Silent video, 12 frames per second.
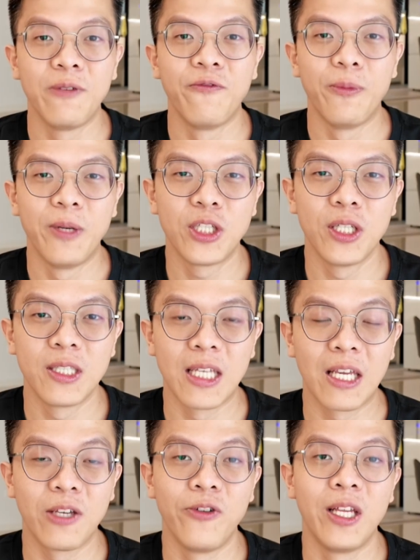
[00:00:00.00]
information is
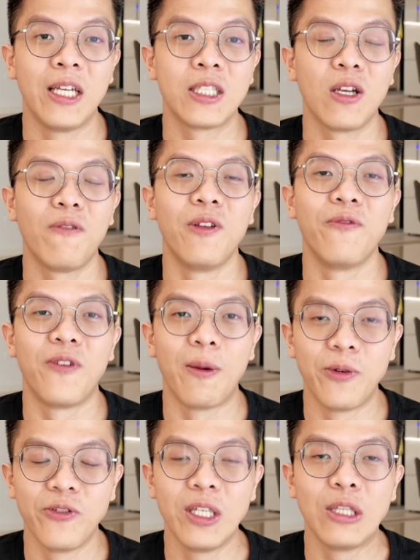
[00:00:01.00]
accurate as of the
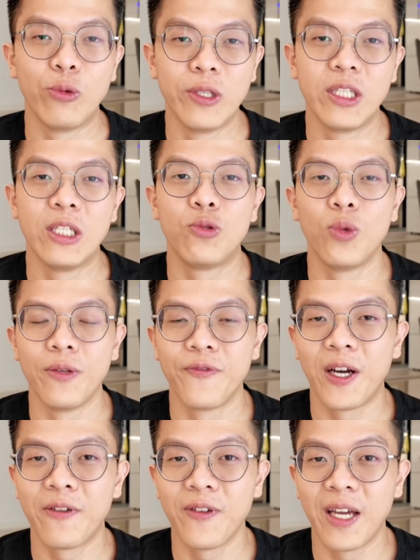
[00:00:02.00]
February
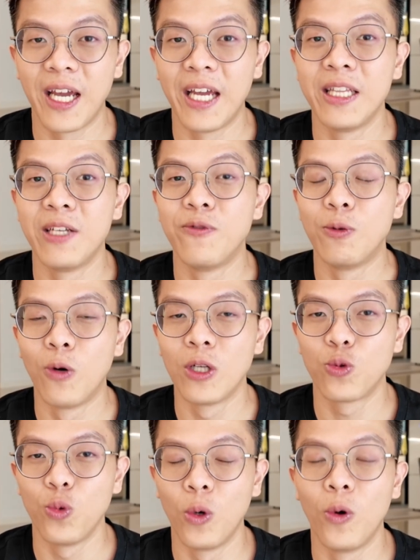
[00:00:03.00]
2025, and the
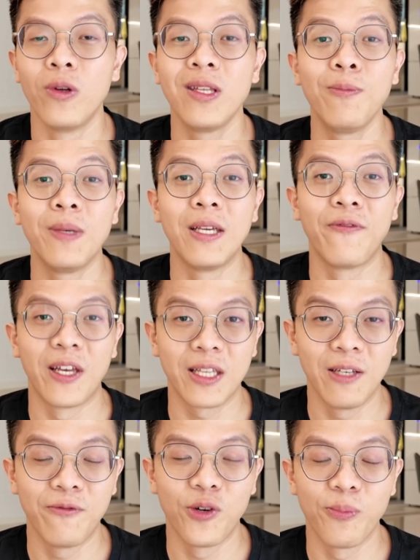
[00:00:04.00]
rewards will only be
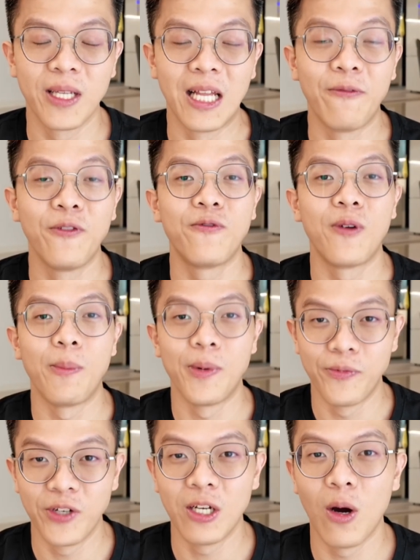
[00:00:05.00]
effective from 11th
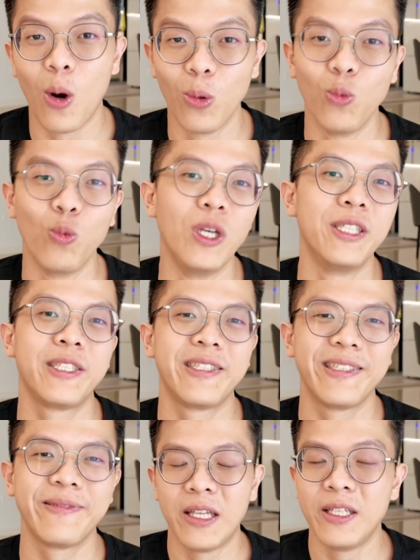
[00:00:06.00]
February
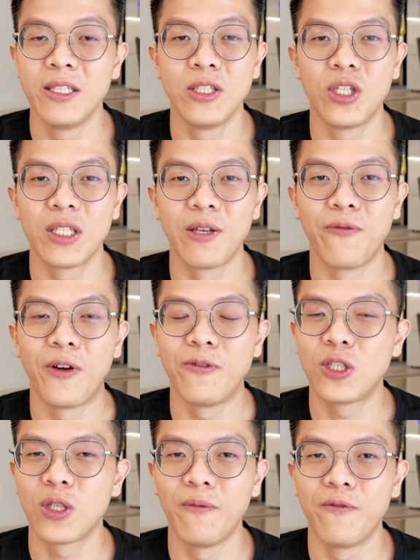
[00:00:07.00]
onwards. And this is just a
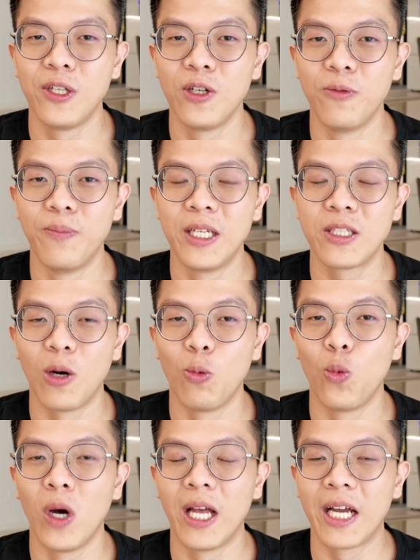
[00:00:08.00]
very short video based
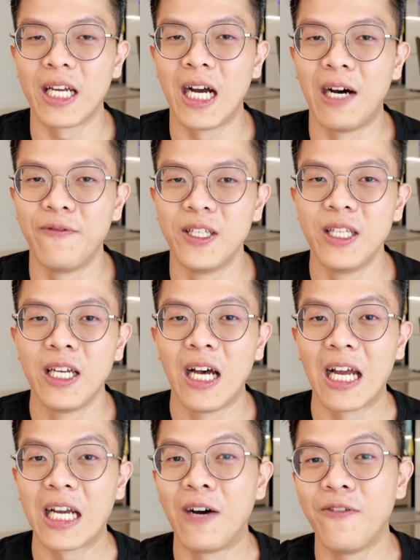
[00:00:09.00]
on what I covered.
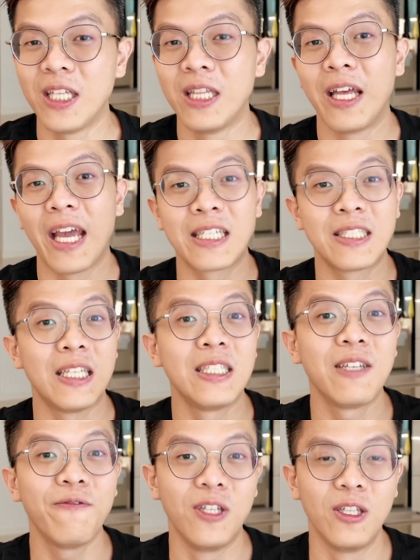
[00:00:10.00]
I covered in
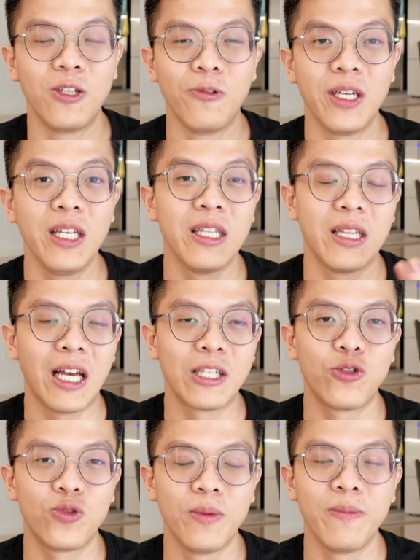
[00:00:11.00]
extensive detail in the
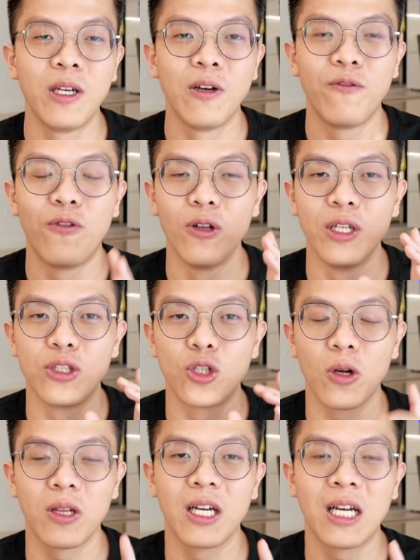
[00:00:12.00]
live stream for the
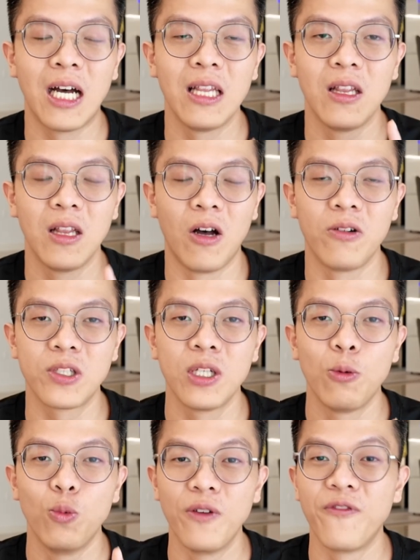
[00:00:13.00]
chocolate card launch
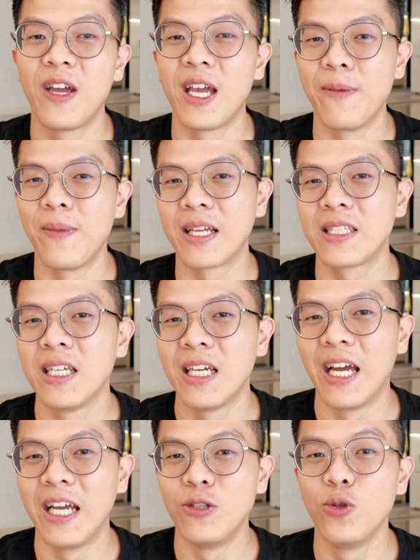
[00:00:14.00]
with HeyMax,
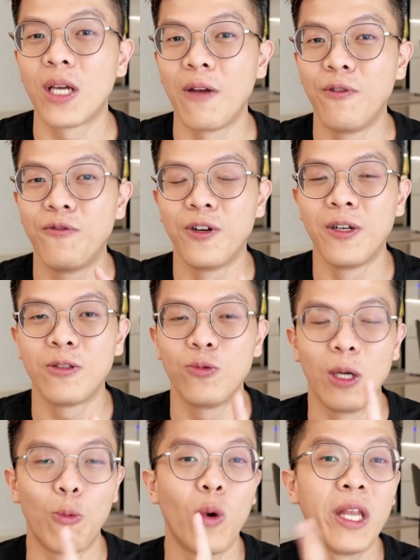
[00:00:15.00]
and you can refer
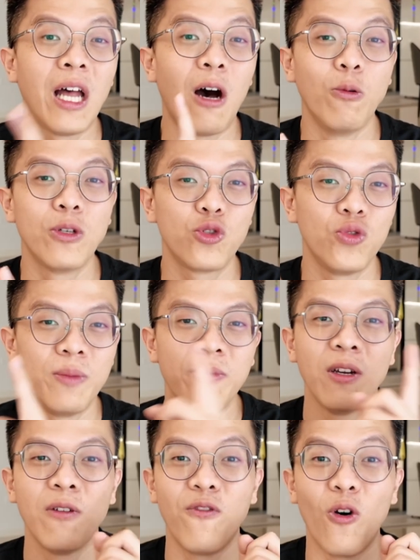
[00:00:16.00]
to the 1 hour stream
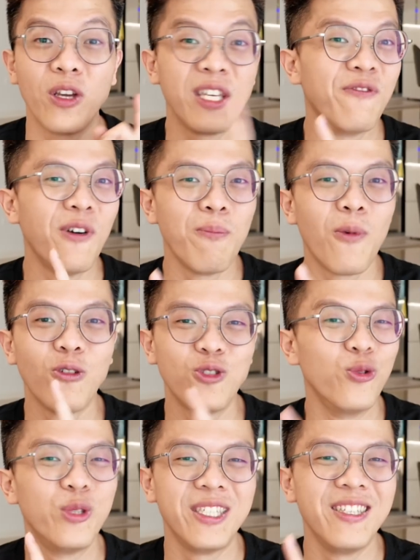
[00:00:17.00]
for even more
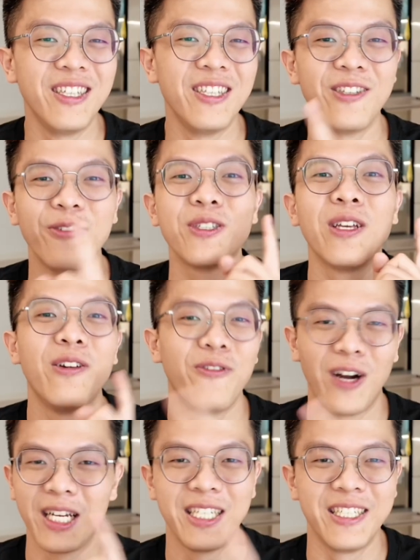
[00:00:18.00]
juicy details
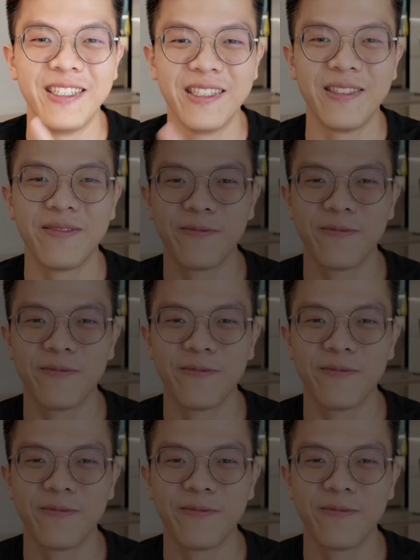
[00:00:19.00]
right here.